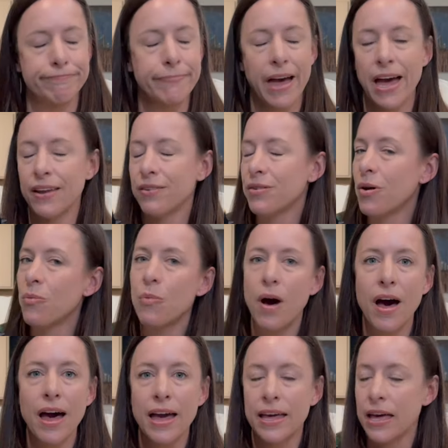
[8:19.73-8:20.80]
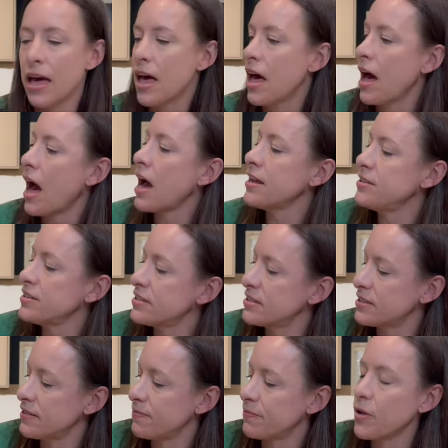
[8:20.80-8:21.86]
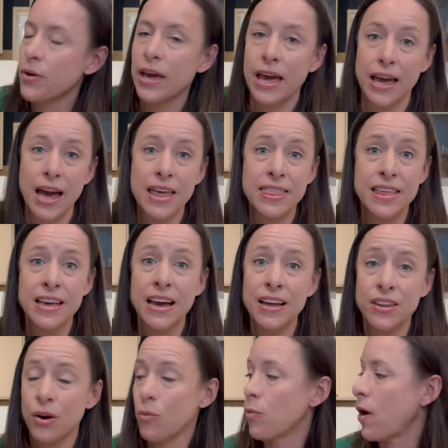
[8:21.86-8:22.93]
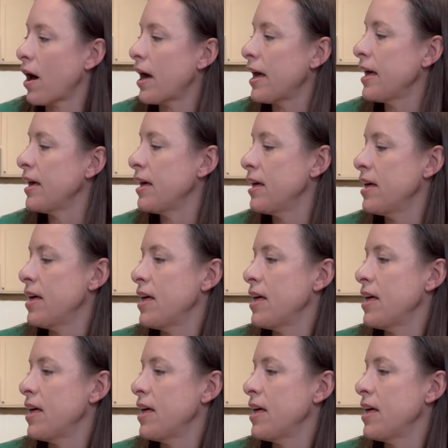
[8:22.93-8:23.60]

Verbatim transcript: I don't know why. I just, okay, I think I know why.